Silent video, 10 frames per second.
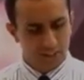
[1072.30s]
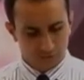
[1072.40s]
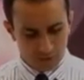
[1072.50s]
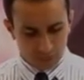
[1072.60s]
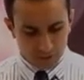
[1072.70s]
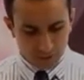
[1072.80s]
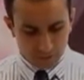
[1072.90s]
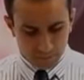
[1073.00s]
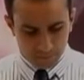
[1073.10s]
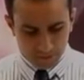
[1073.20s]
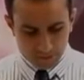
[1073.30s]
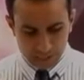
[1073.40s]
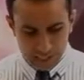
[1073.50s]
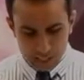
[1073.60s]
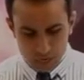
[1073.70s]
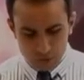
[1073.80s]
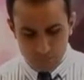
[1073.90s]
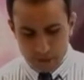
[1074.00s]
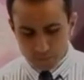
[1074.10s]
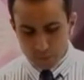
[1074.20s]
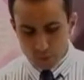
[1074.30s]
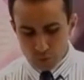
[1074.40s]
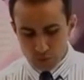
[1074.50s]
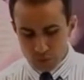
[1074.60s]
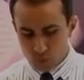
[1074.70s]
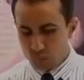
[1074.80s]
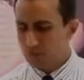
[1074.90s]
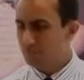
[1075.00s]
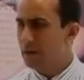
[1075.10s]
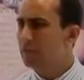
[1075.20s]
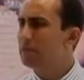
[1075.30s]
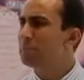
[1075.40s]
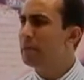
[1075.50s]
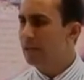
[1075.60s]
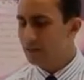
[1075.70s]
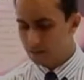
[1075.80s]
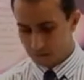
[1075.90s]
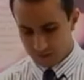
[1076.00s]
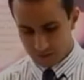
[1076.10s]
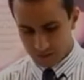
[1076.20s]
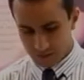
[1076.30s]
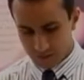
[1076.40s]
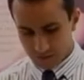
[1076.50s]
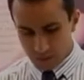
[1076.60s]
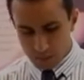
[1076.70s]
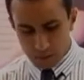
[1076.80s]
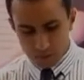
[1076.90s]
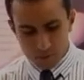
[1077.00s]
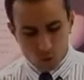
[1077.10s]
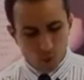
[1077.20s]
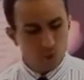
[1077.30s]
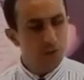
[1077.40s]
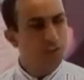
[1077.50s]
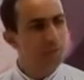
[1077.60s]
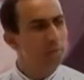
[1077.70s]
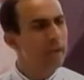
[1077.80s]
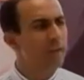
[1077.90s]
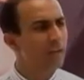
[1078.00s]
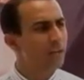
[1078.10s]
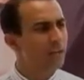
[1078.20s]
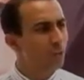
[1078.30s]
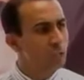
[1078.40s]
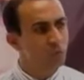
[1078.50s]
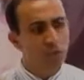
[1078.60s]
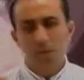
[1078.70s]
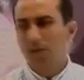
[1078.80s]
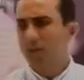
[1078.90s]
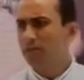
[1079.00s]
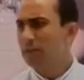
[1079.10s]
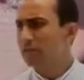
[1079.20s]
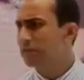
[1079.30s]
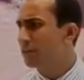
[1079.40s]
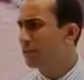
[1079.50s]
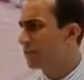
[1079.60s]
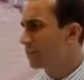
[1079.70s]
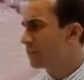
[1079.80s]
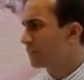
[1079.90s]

Verse 3, "Now the man Moses was very meek above all the men which were upon the face of the earth."